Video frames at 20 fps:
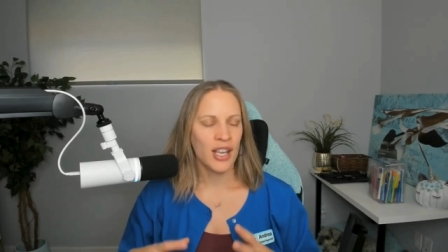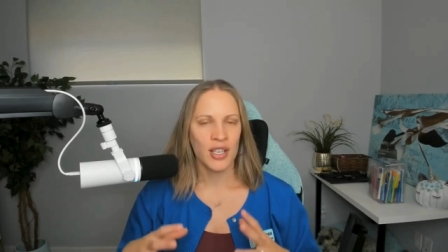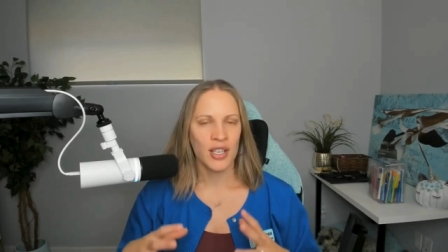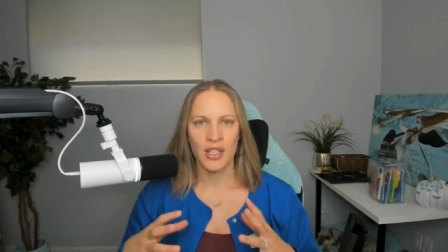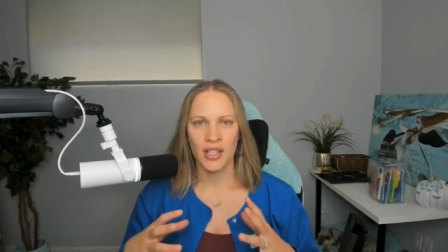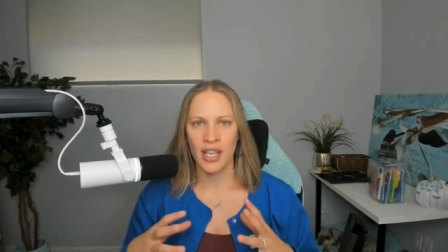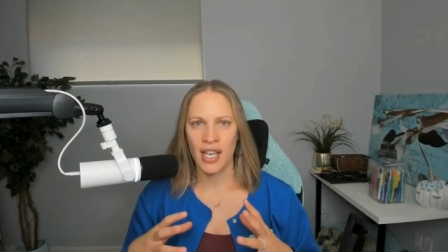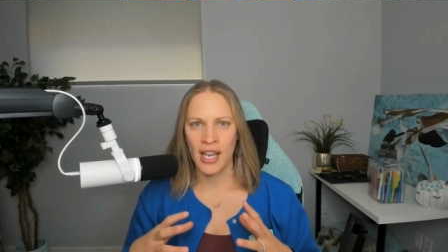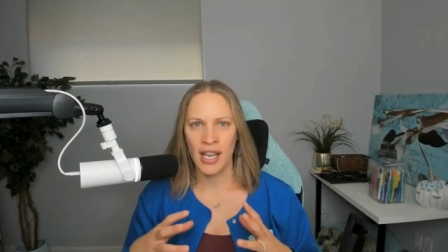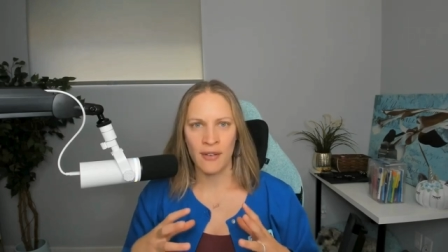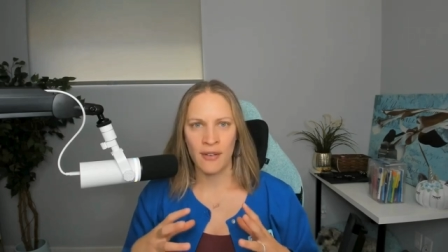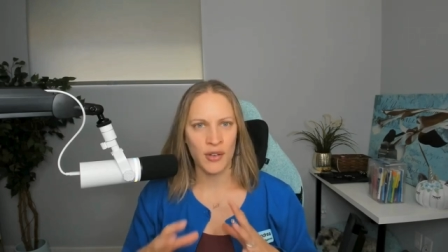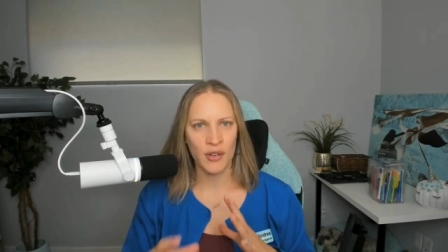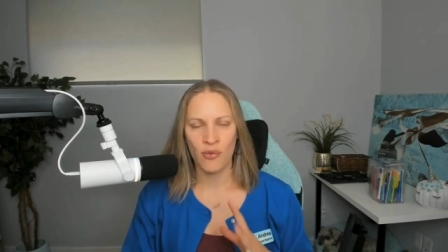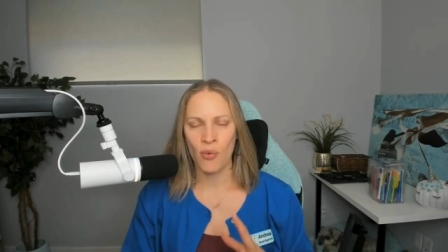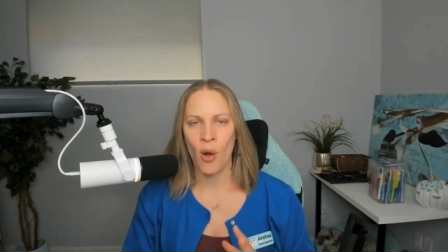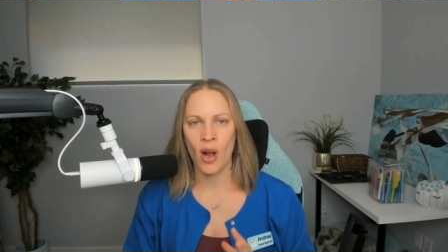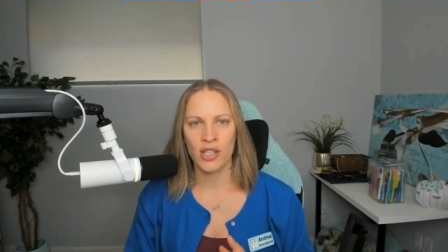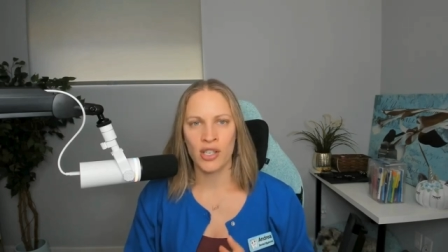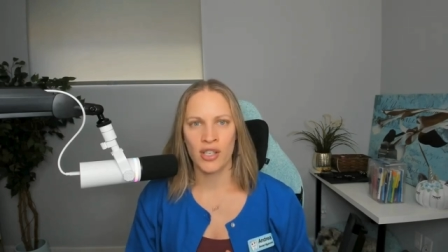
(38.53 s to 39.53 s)
if you've
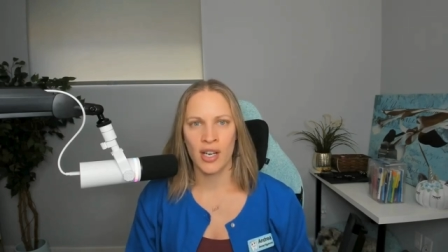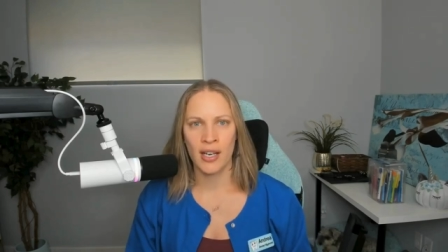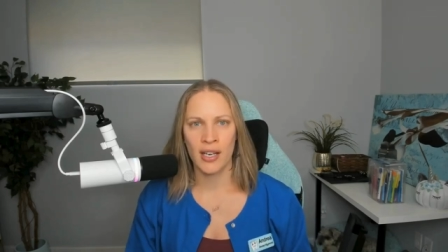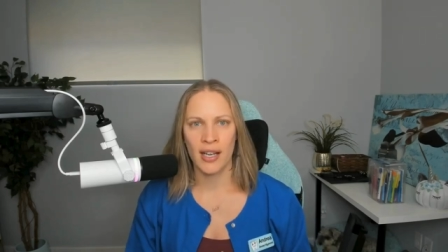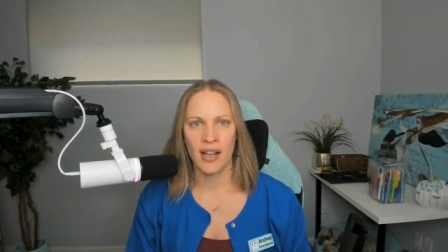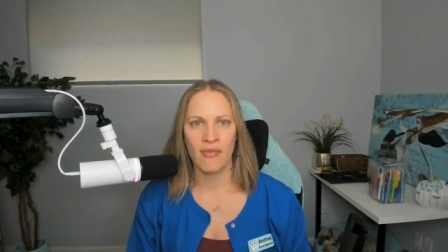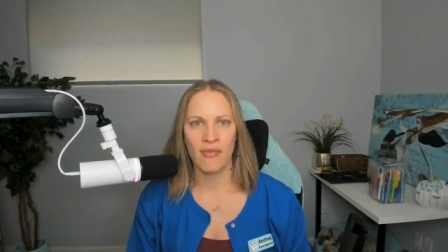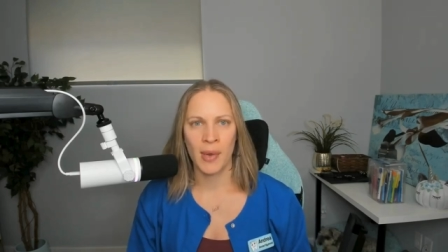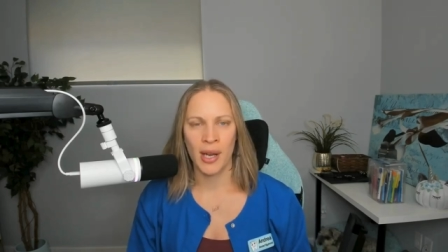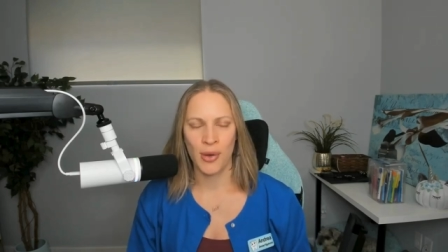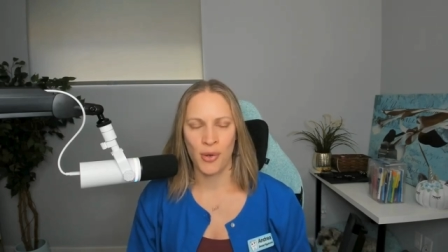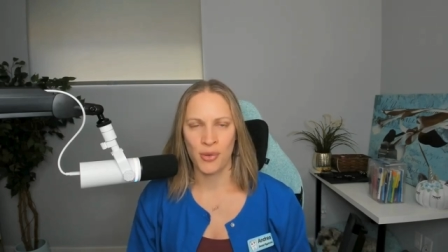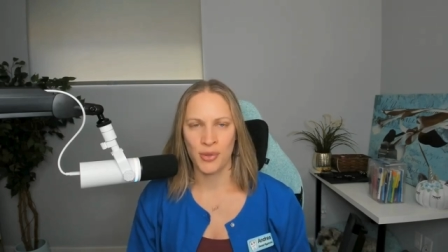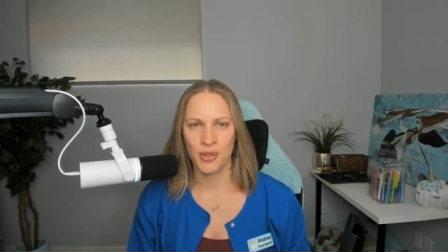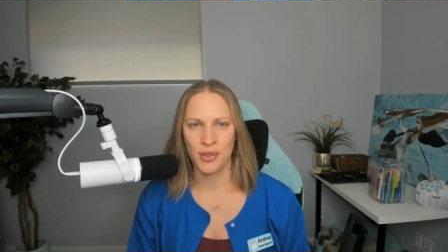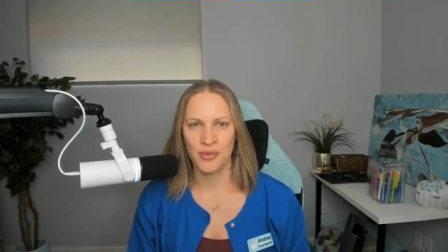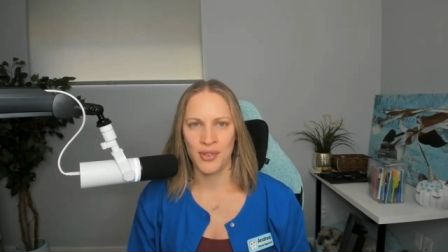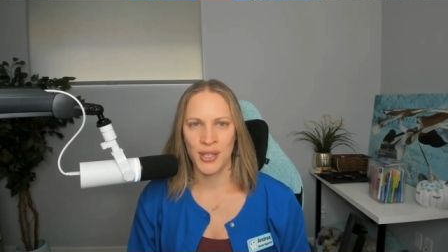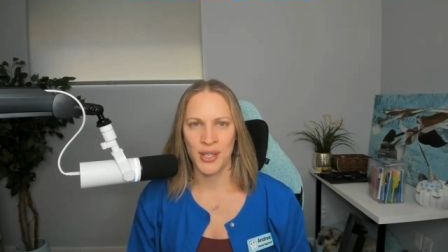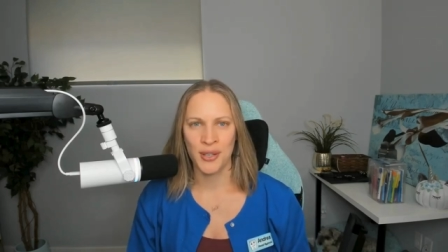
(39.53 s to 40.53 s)
watched any of my
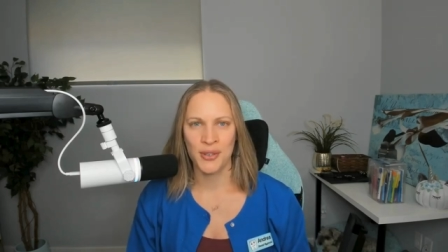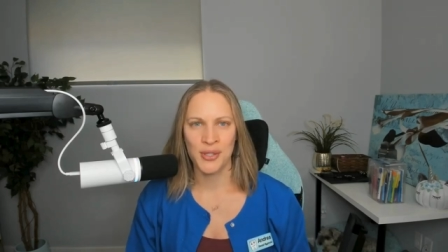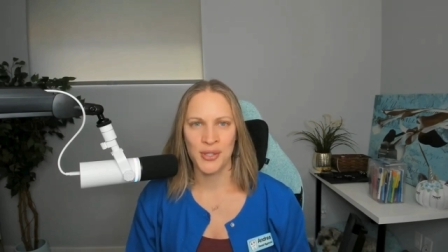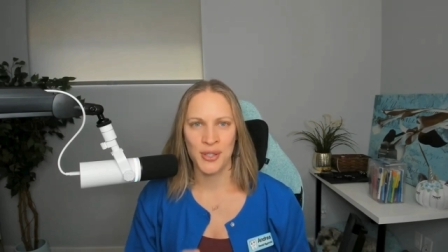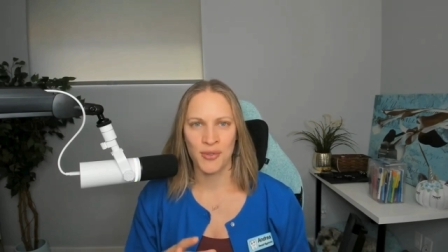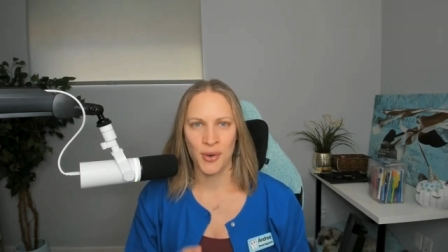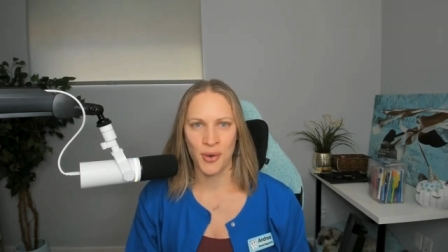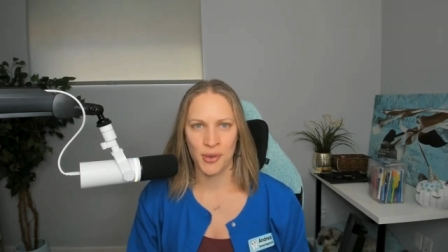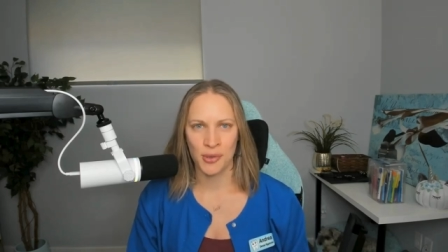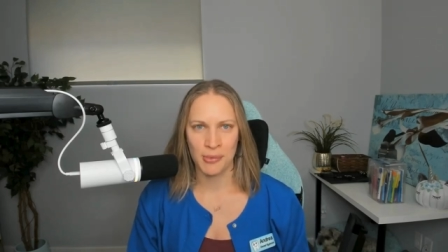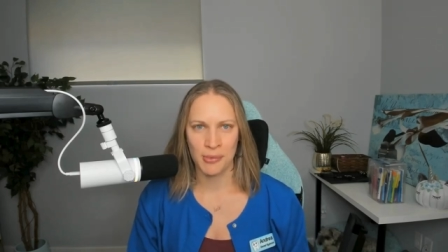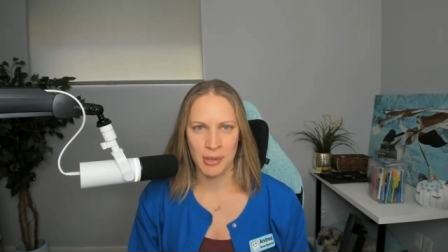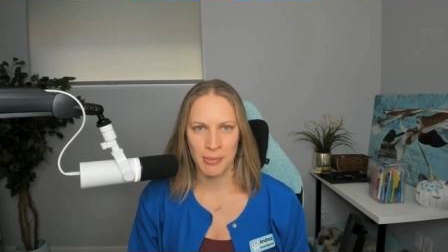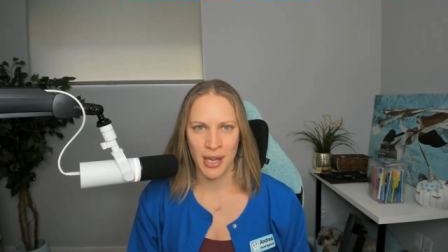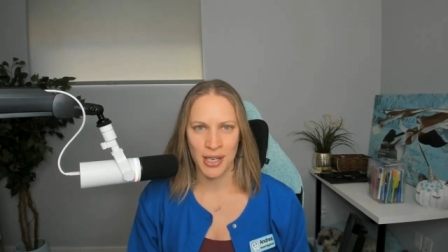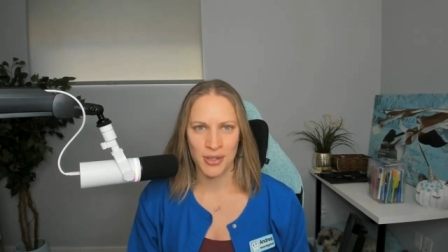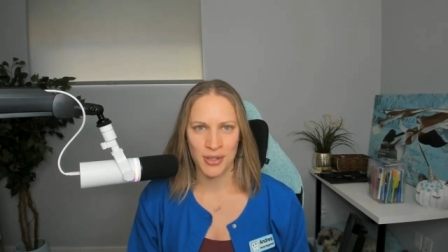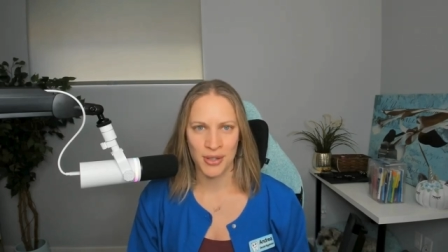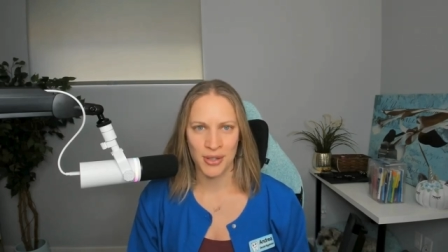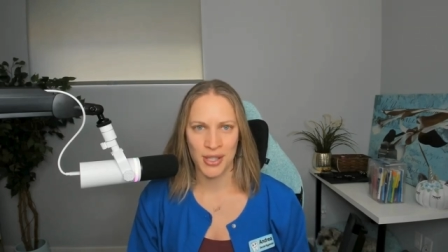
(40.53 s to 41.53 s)
older videos, you've heard me
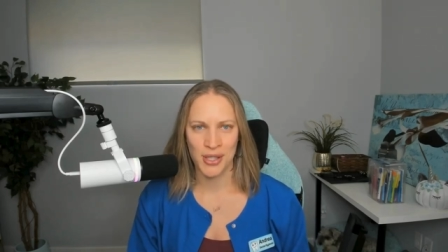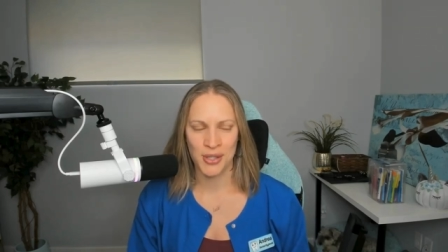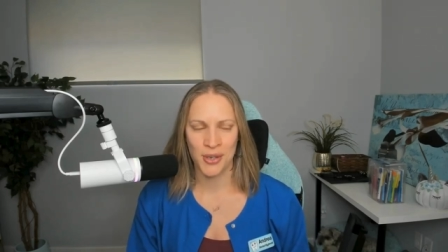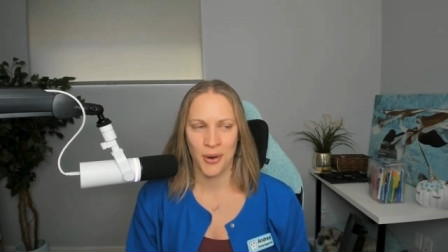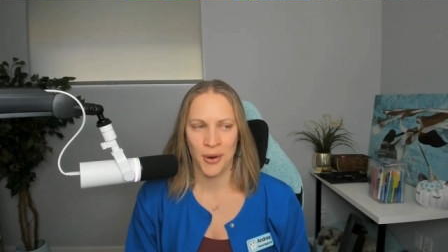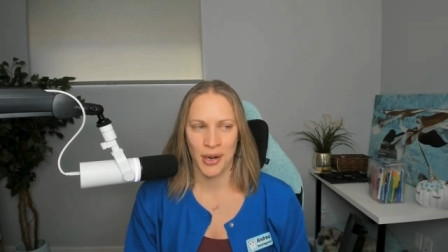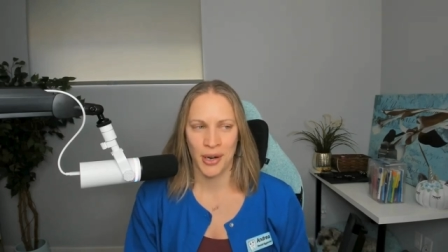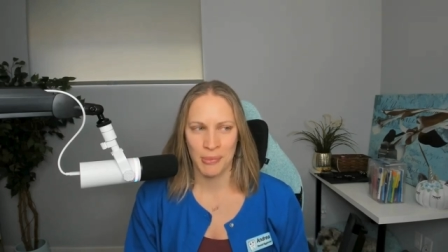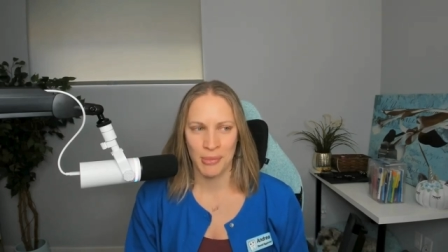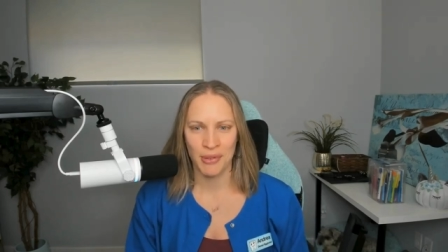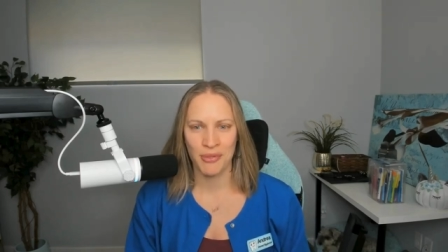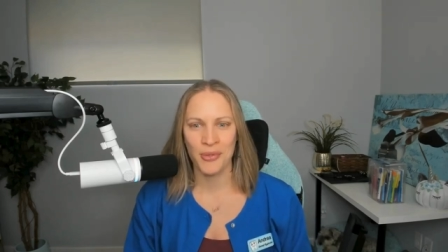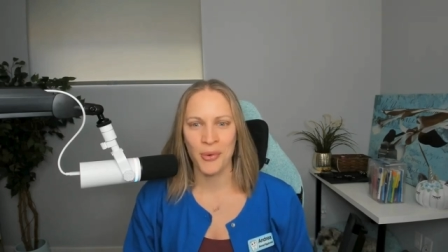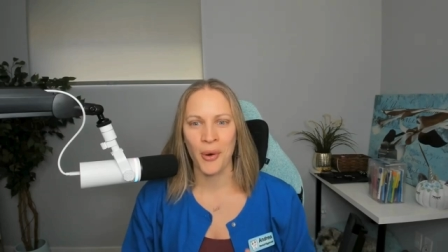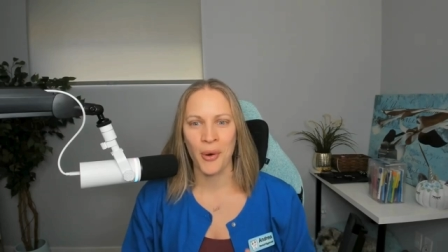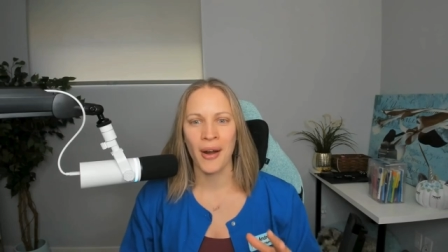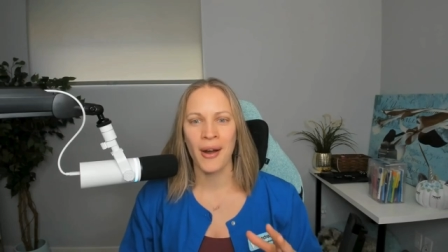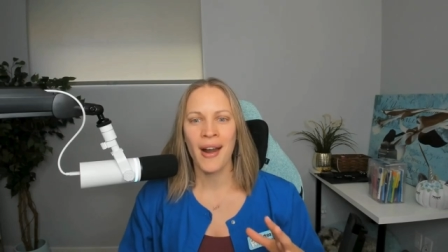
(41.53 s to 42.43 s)
mention this story before.